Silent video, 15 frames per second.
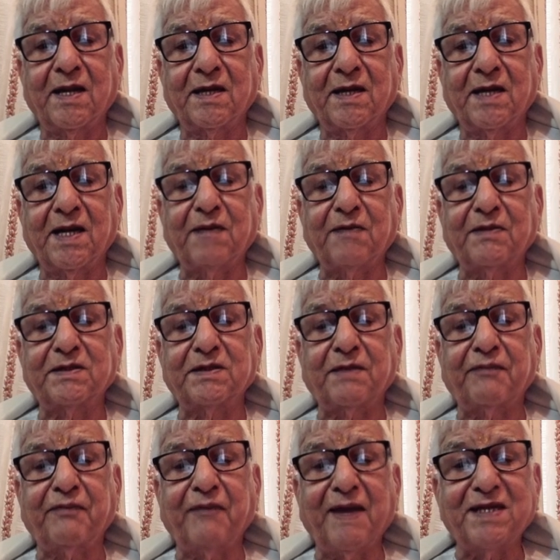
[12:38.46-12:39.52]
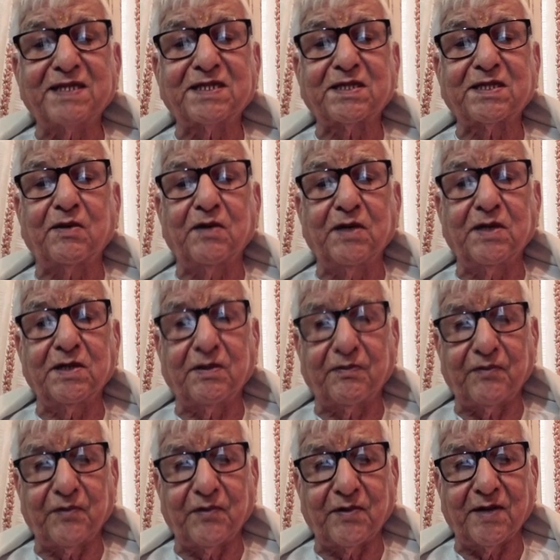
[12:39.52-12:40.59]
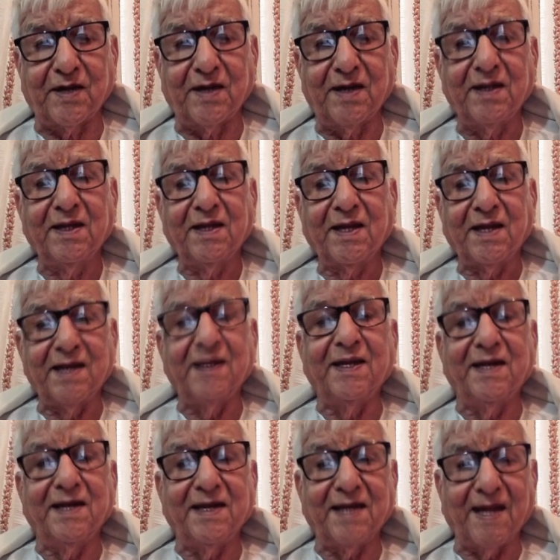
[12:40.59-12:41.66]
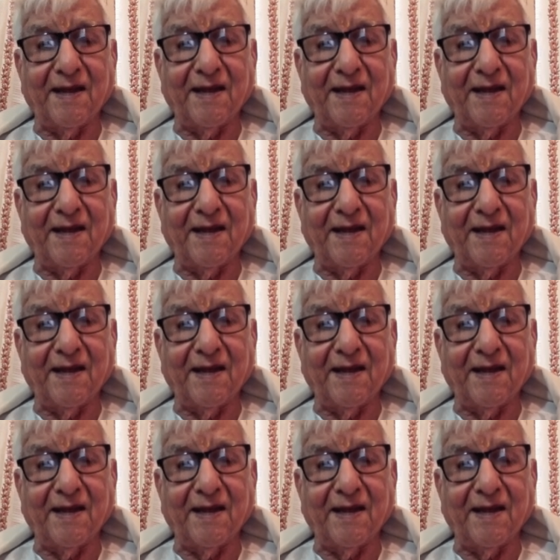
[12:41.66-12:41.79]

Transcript: It was the first college of yoga in India.